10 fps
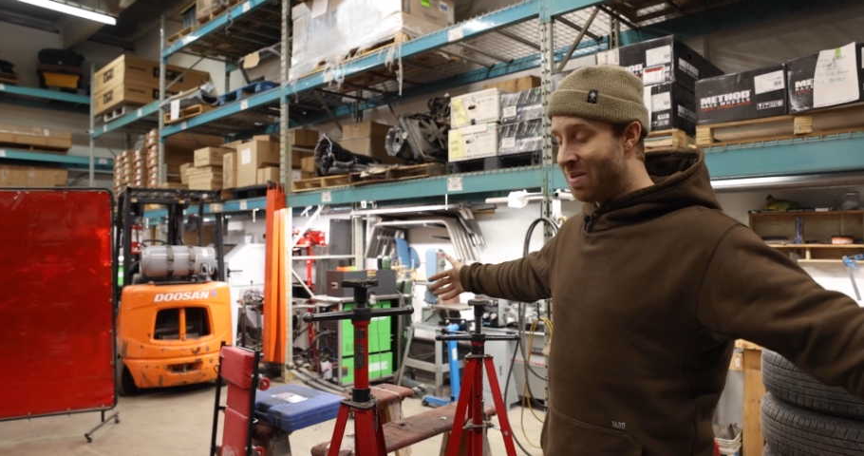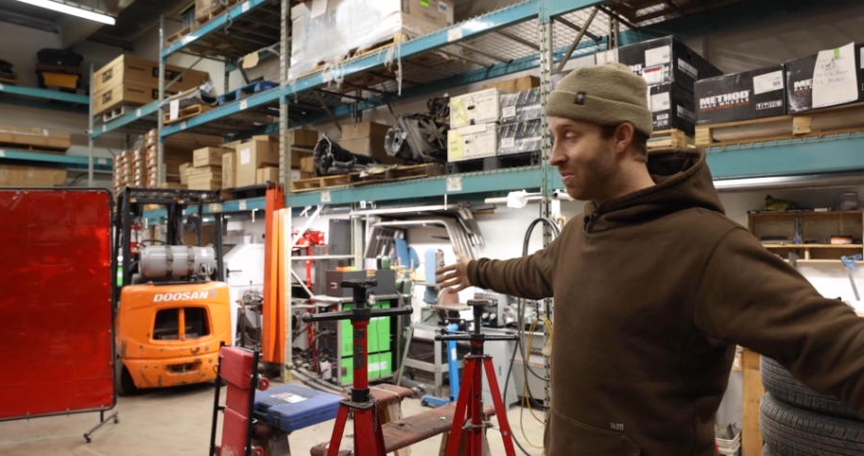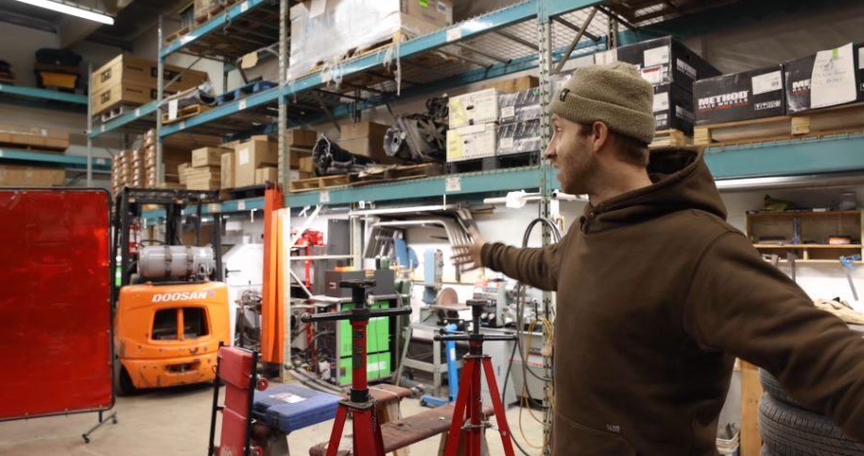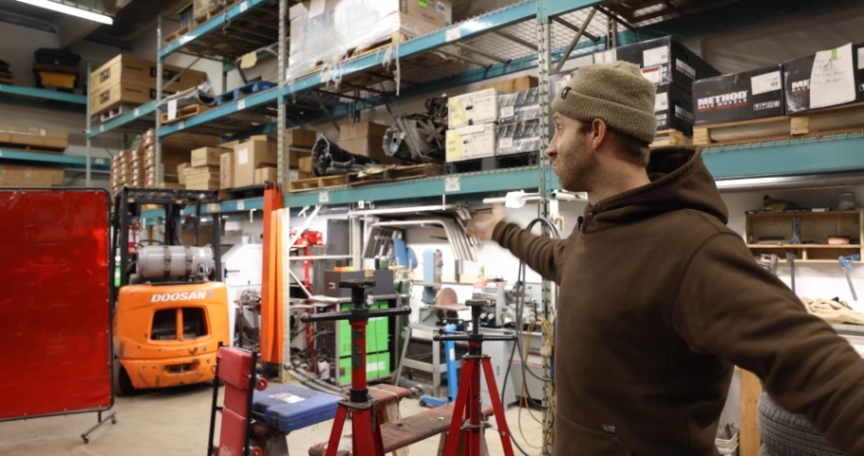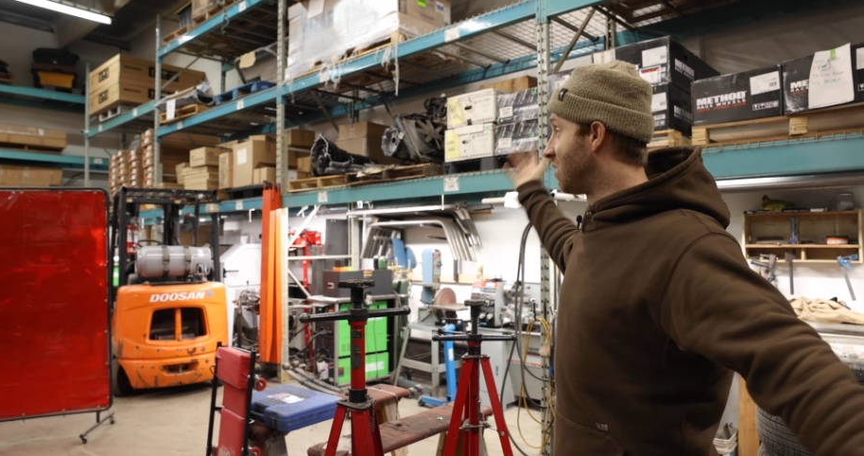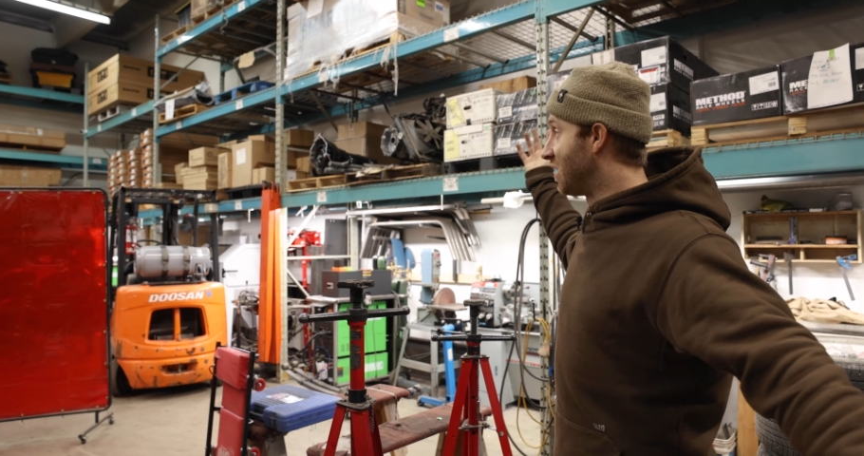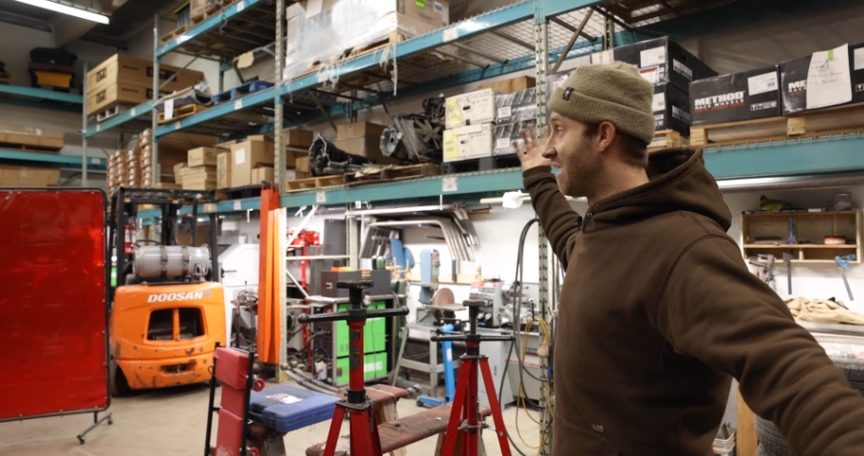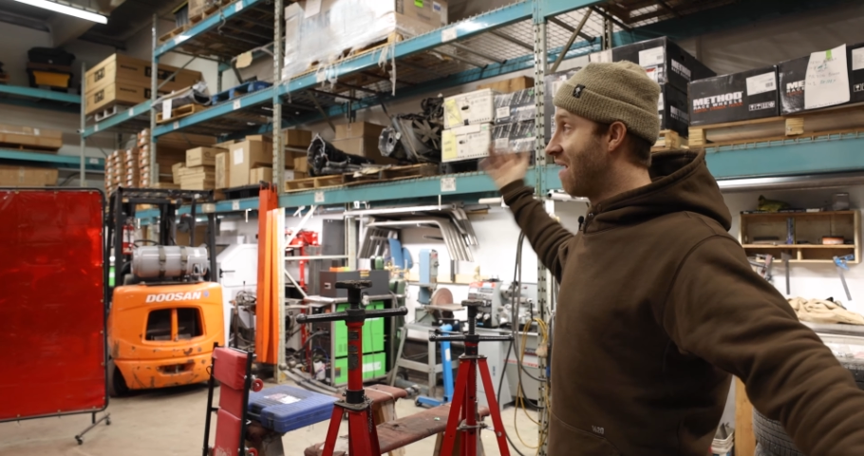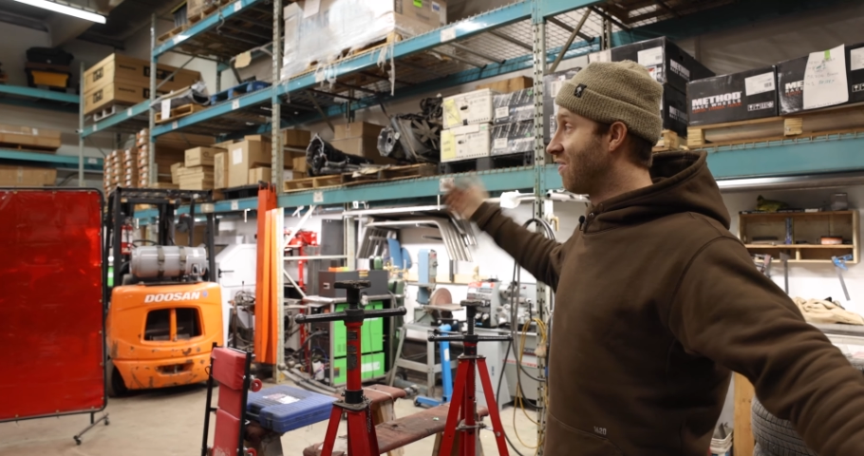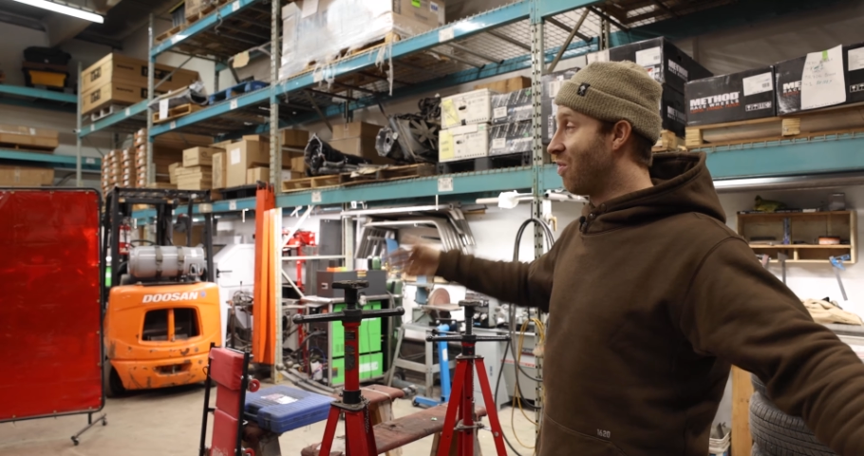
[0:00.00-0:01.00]
because we didn't
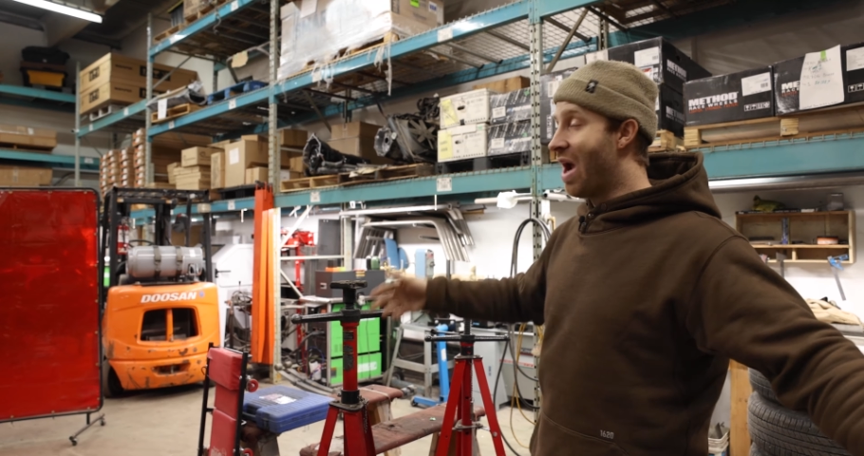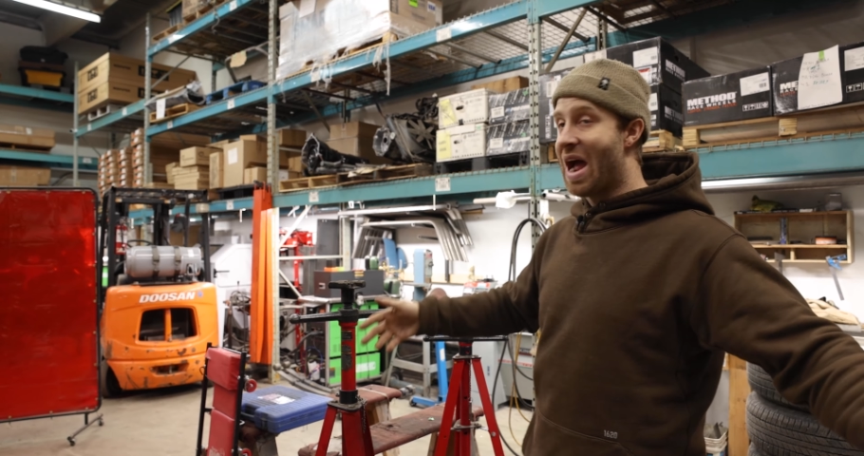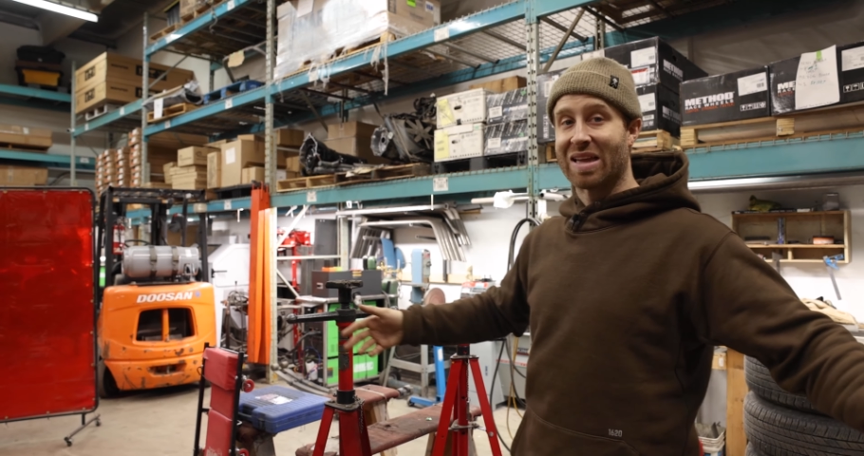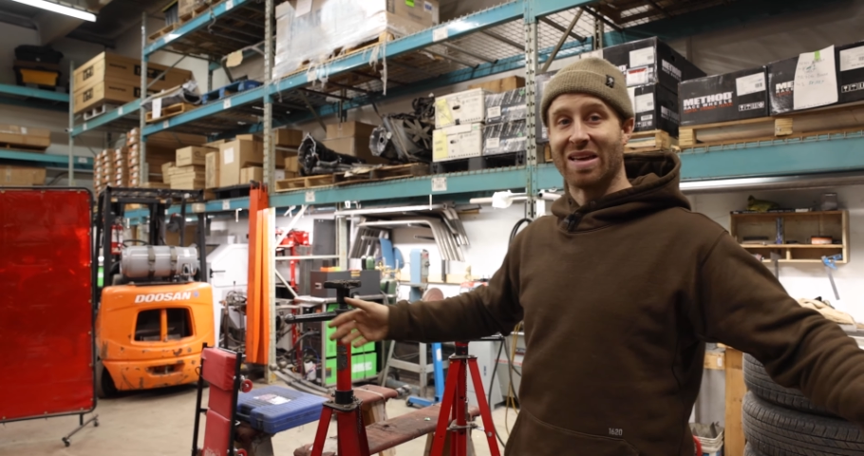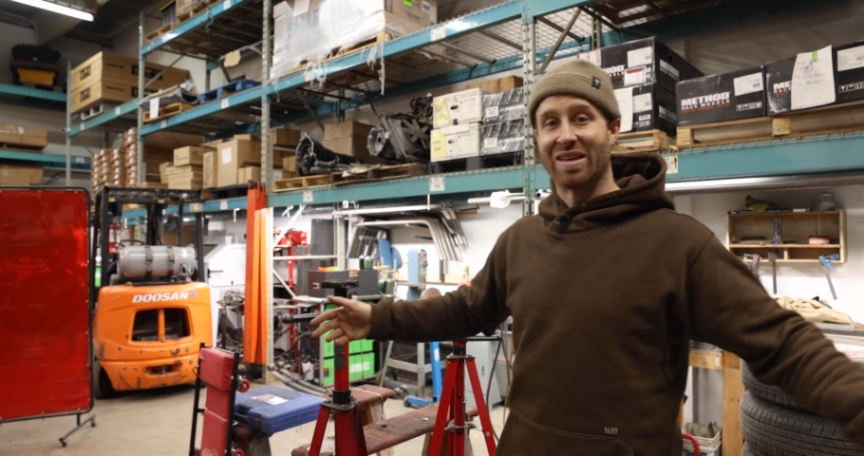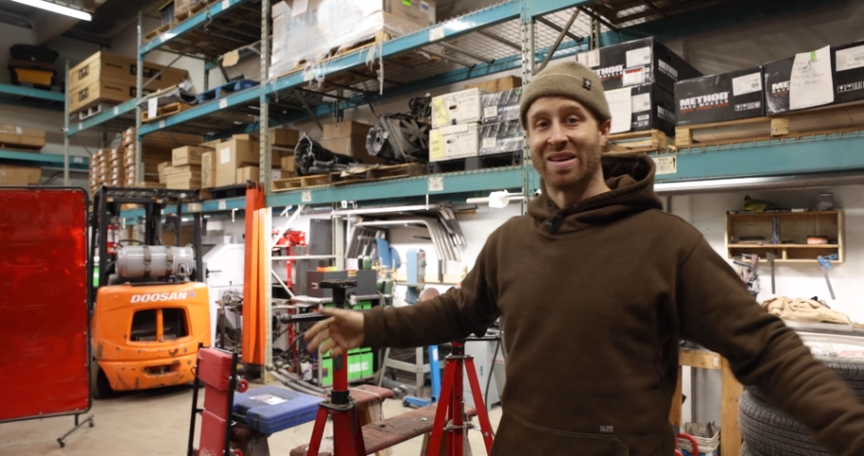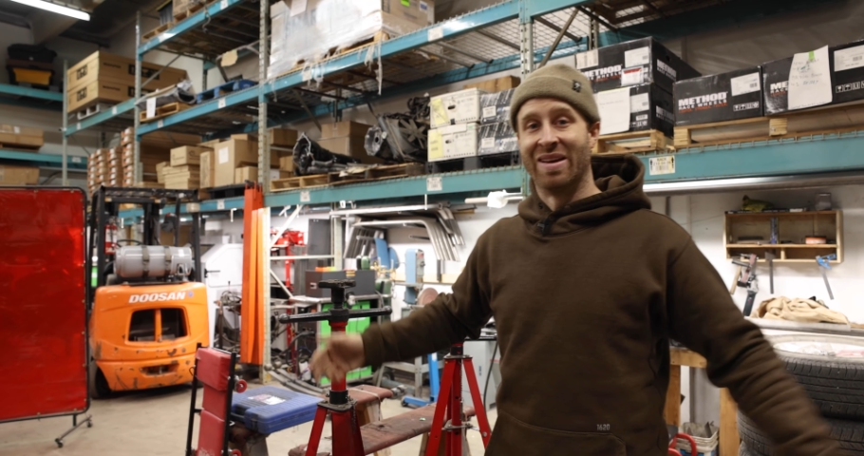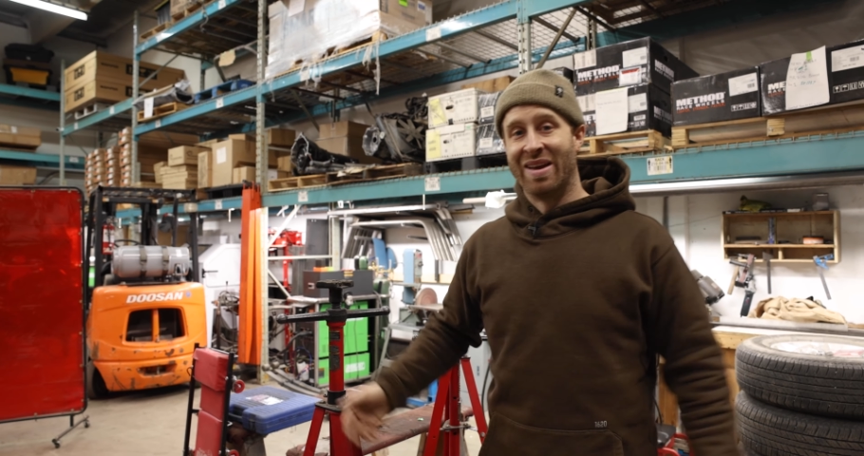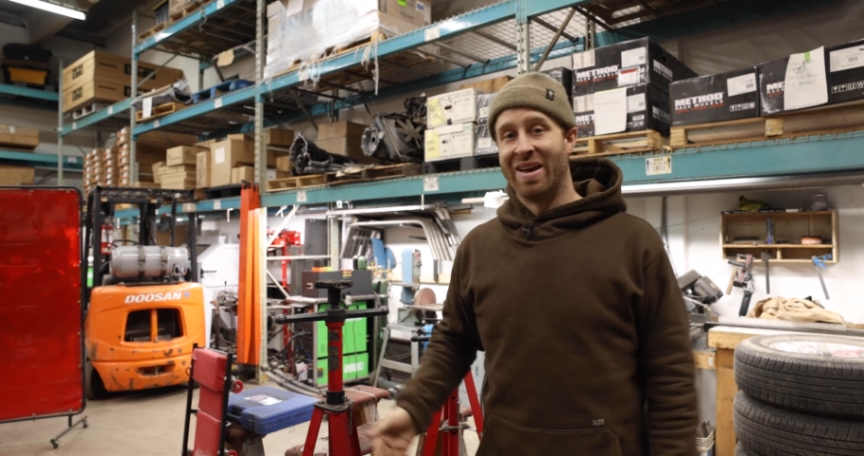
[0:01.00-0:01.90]
have the racking.